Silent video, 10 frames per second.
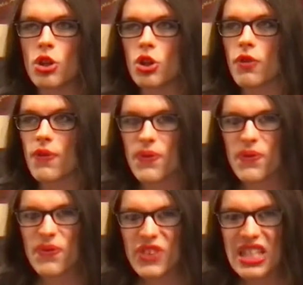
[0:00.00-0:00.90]

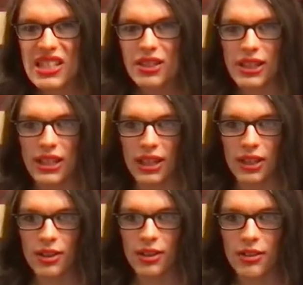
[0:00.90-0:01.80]

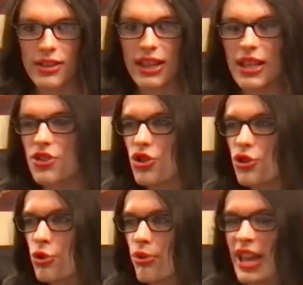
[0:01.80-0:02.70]
feeling that gets
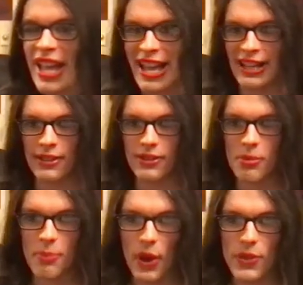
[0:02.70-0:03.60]
drained
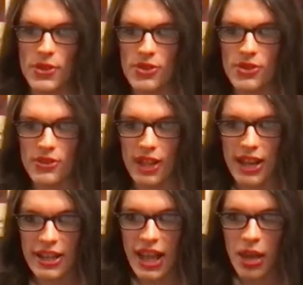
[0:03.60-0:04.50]
by this
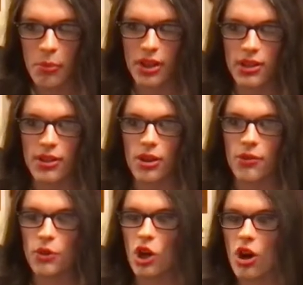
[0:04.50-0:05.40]
dynamic
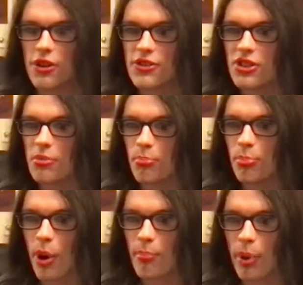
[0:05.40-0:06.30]
of constant
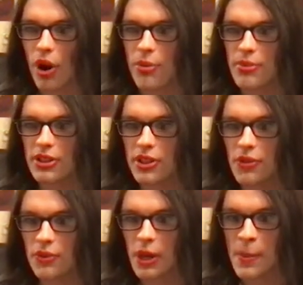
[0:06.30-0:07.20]
bombardment
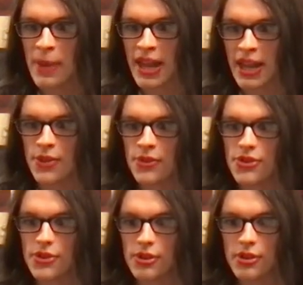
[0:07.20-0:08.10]
of
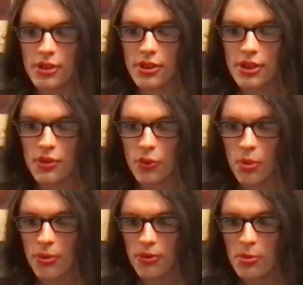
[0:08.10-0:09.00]
commands in the
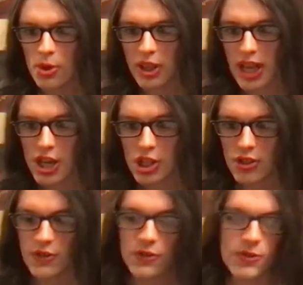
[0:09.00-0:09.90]
form of
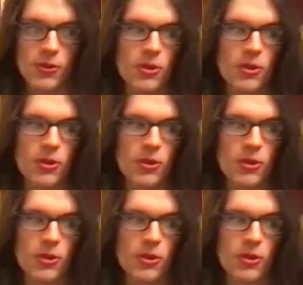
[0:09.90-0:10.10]
communications.